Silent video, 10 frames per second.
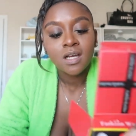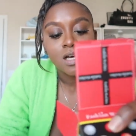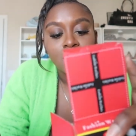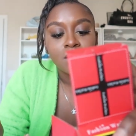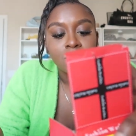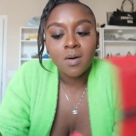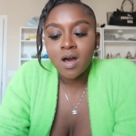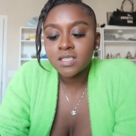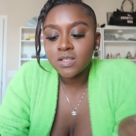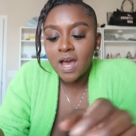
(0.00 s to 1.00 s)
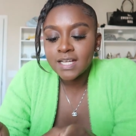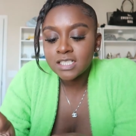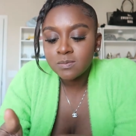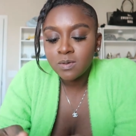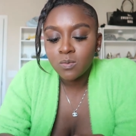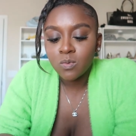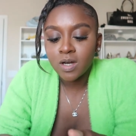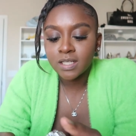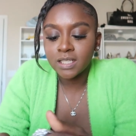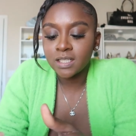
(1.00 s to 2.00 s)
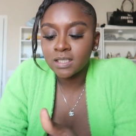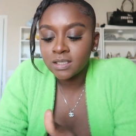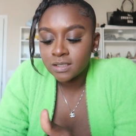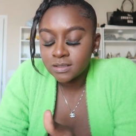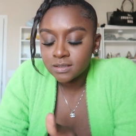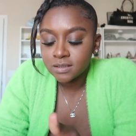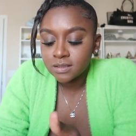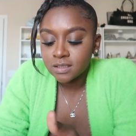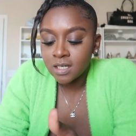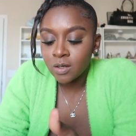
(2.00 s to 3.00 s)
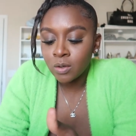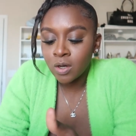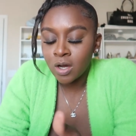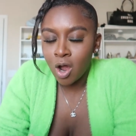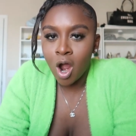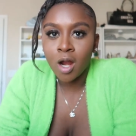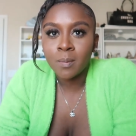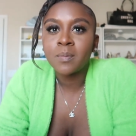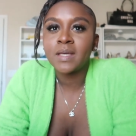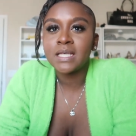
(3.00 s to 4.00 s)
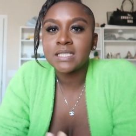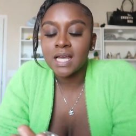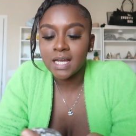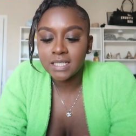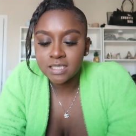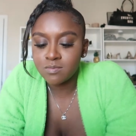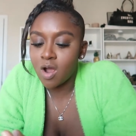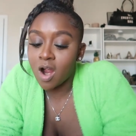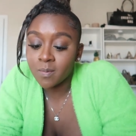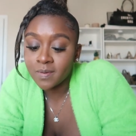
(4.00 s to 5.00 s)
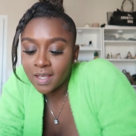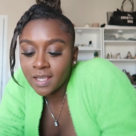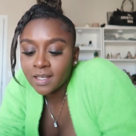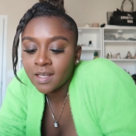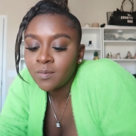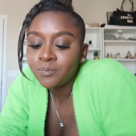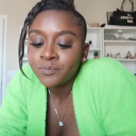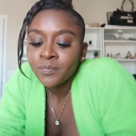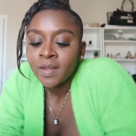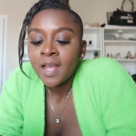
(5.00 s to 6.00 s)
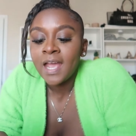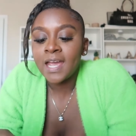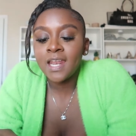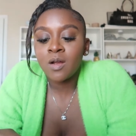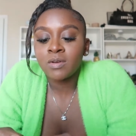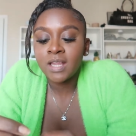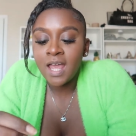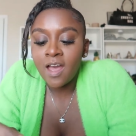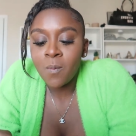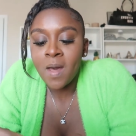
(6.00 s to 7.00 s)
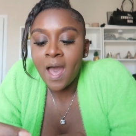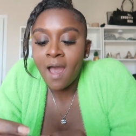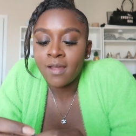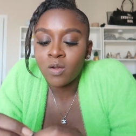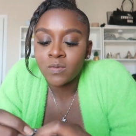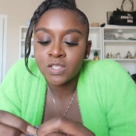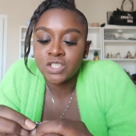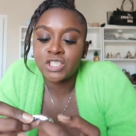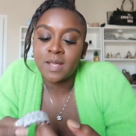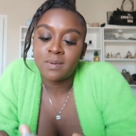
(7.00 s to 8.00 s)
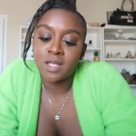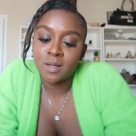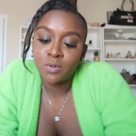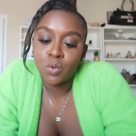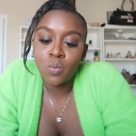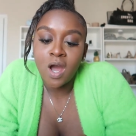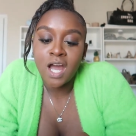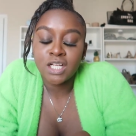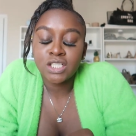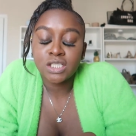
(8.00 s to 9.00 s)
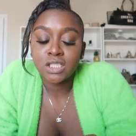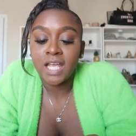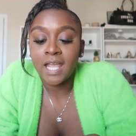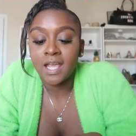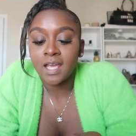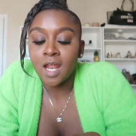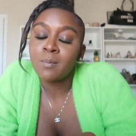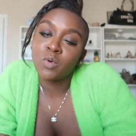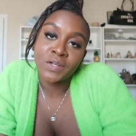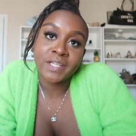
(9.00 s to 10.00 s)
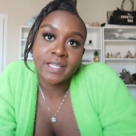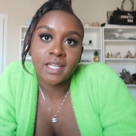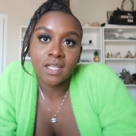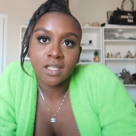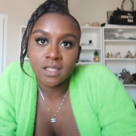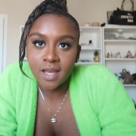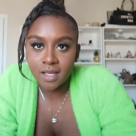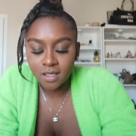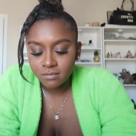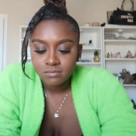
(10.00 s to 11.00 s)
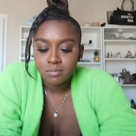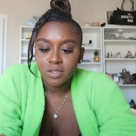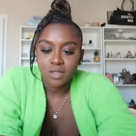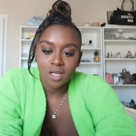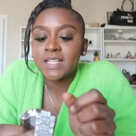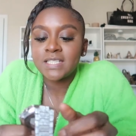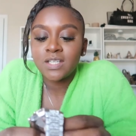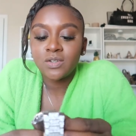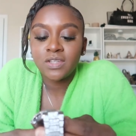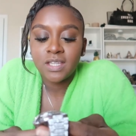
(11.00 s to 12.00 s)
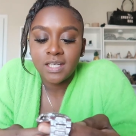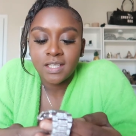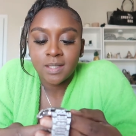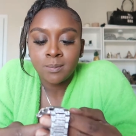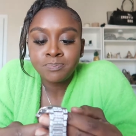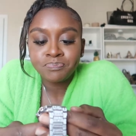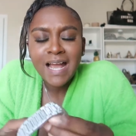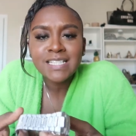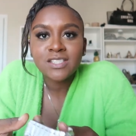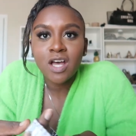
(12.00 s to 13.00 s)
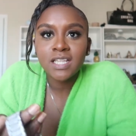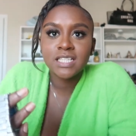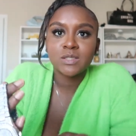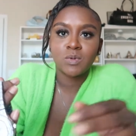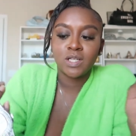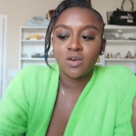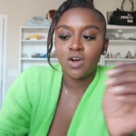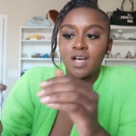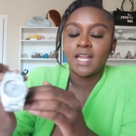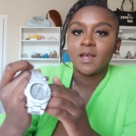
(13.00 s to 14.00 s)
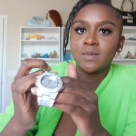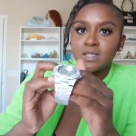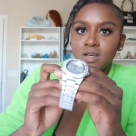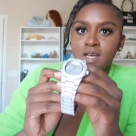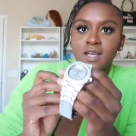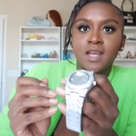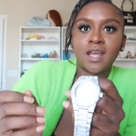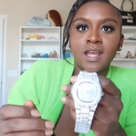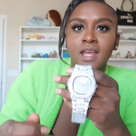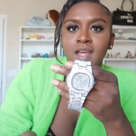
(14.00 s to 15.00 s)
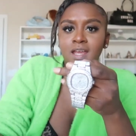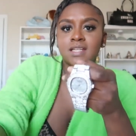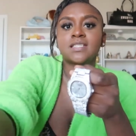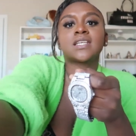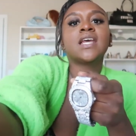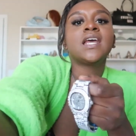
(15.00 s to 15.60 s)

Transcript: Um, but also, I just been wanting a, a arm piece, like I need some arm candy. And I really have my eye on this J B W watch, and I'm going to get it, like. Period. Until then, I saw this one on Amazon and